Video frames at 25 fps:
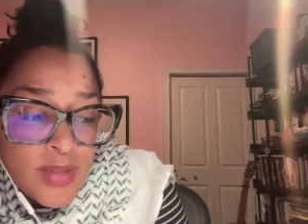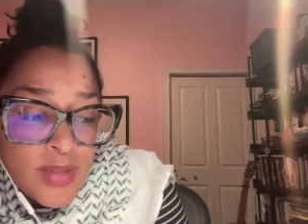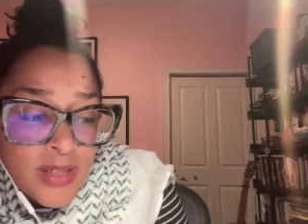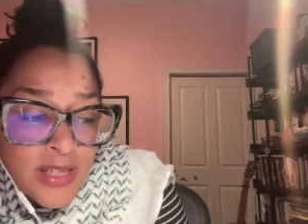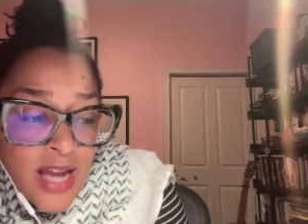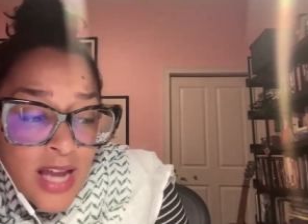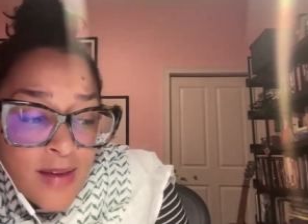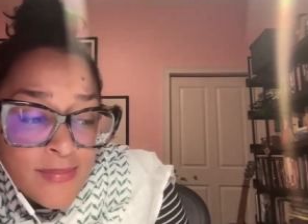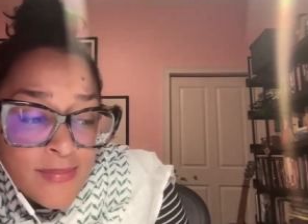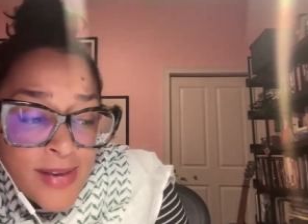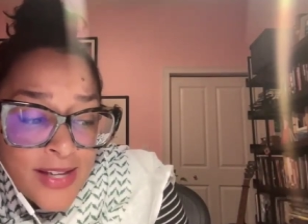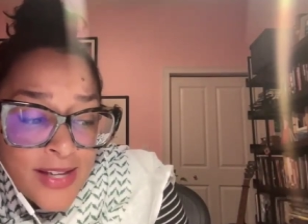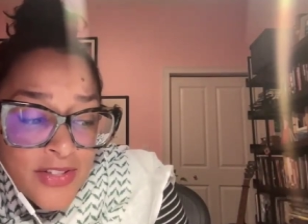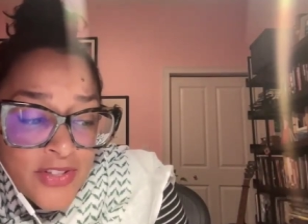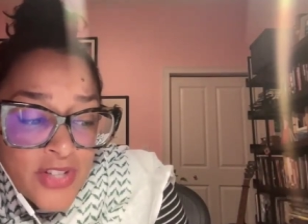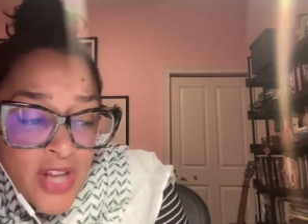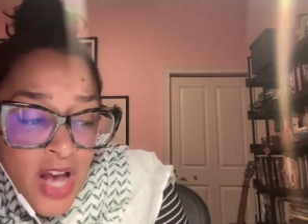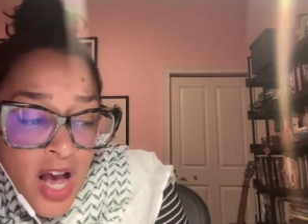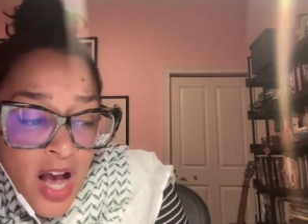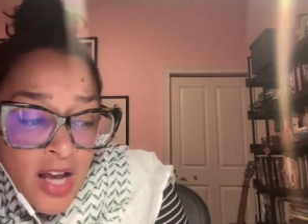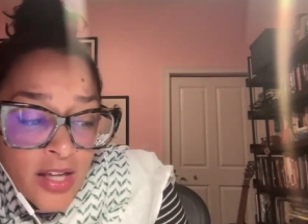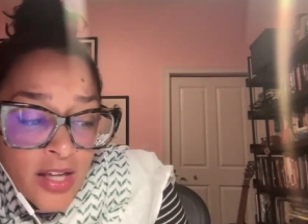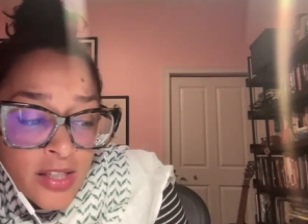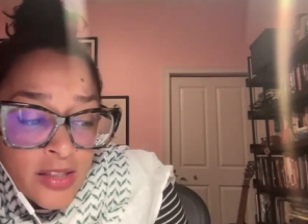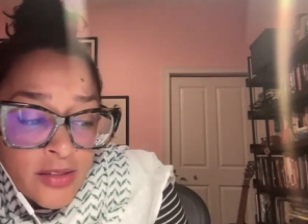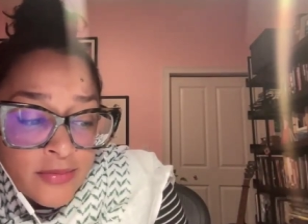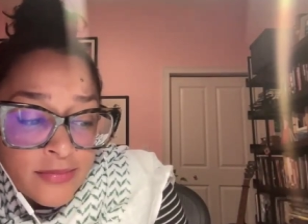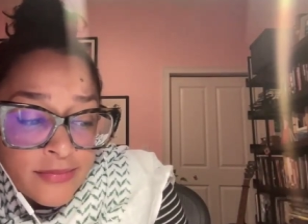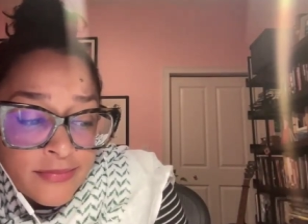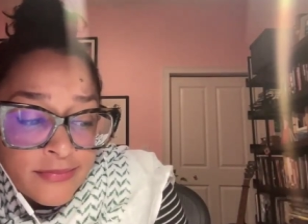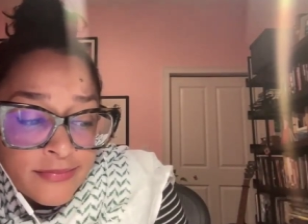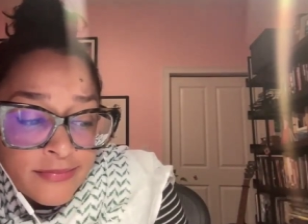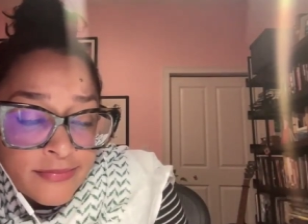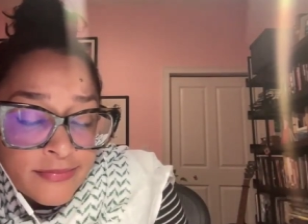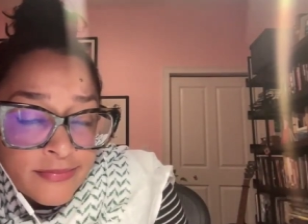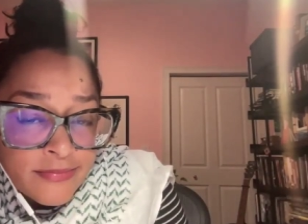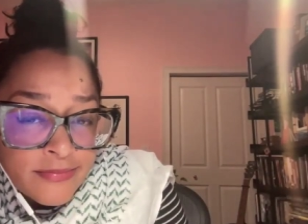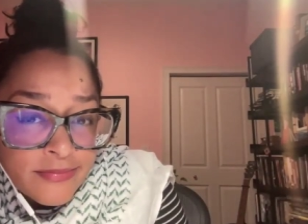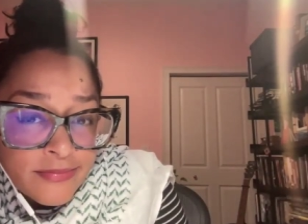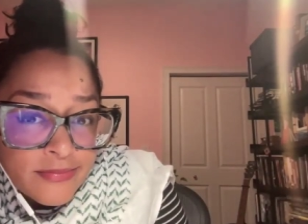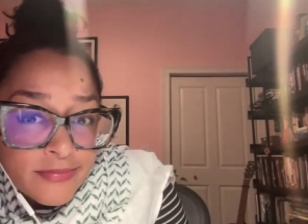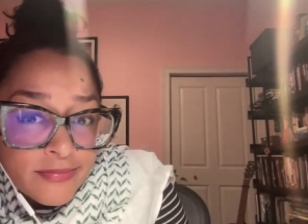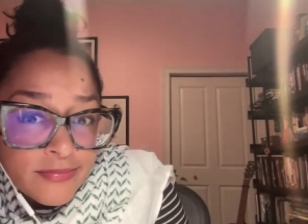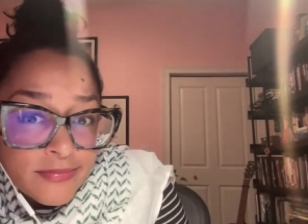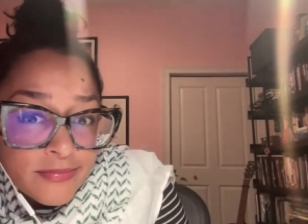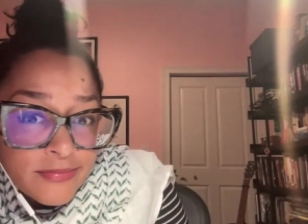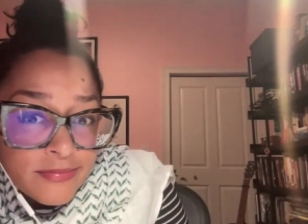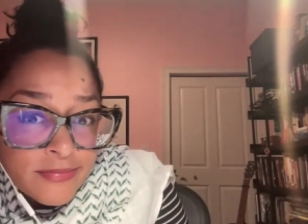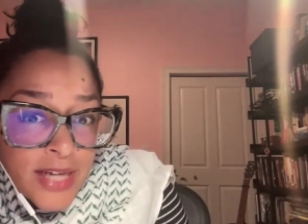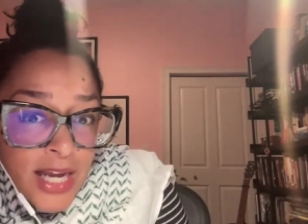but not my sock.
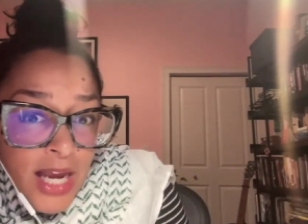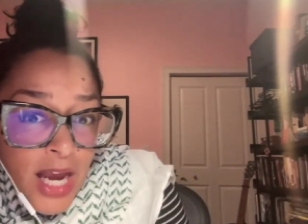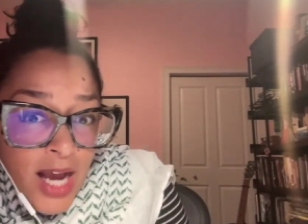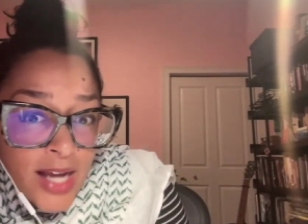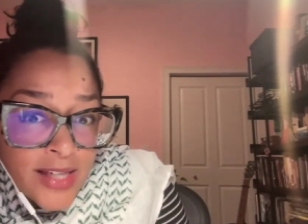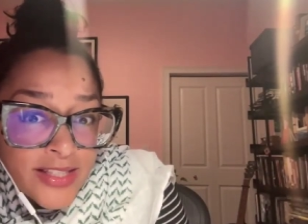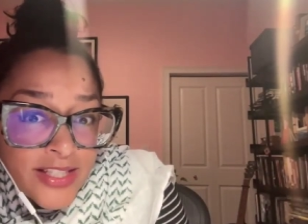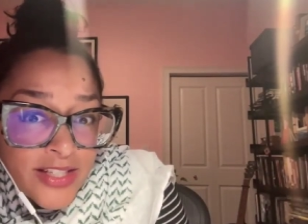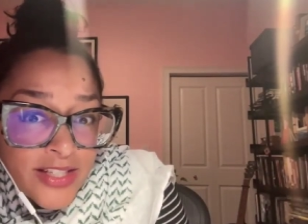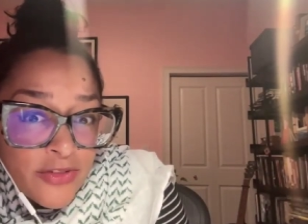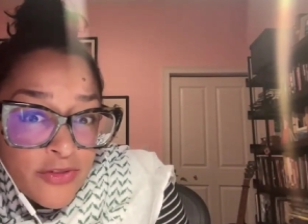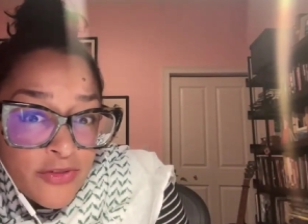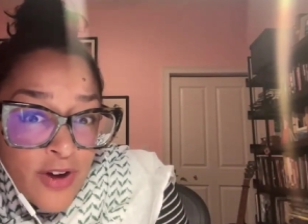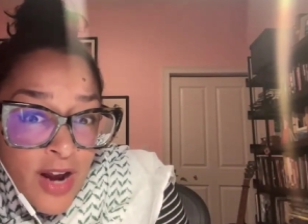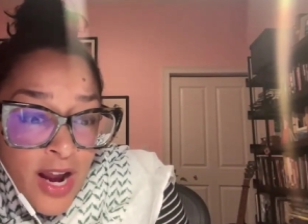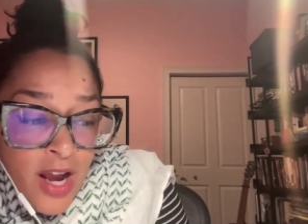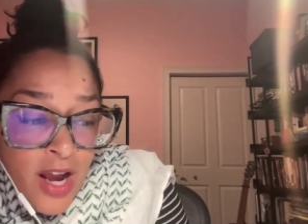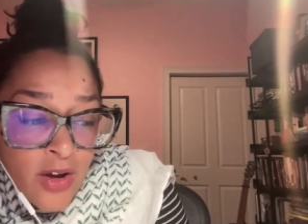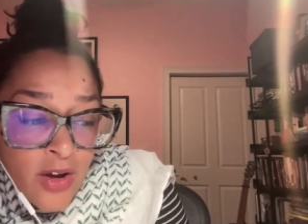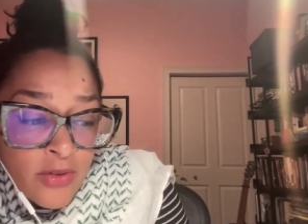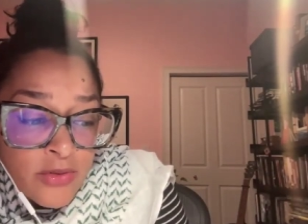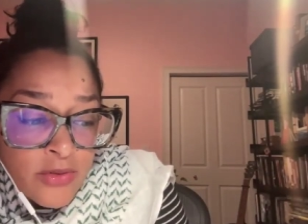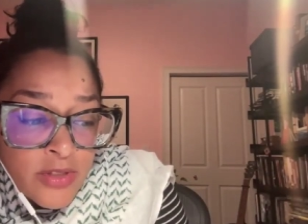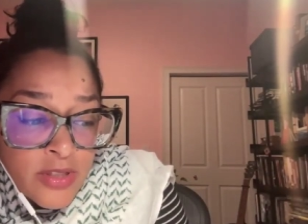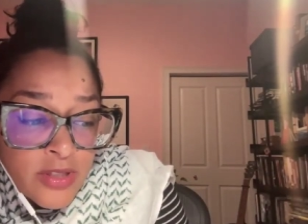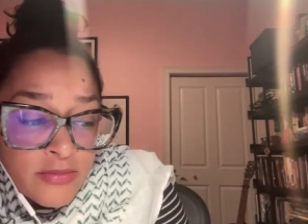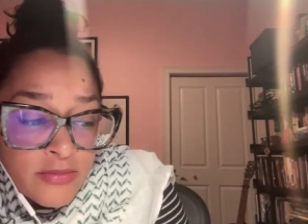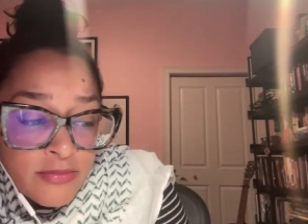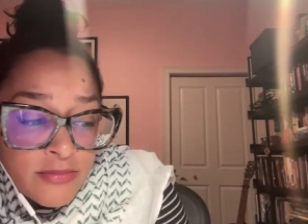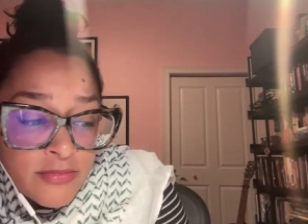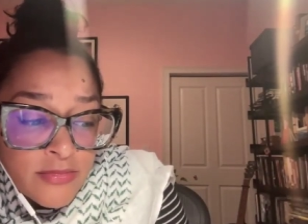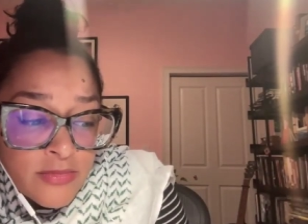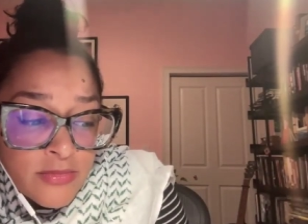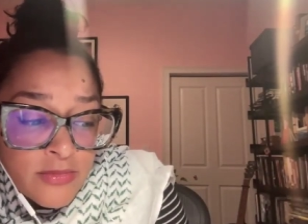My auntie frowned.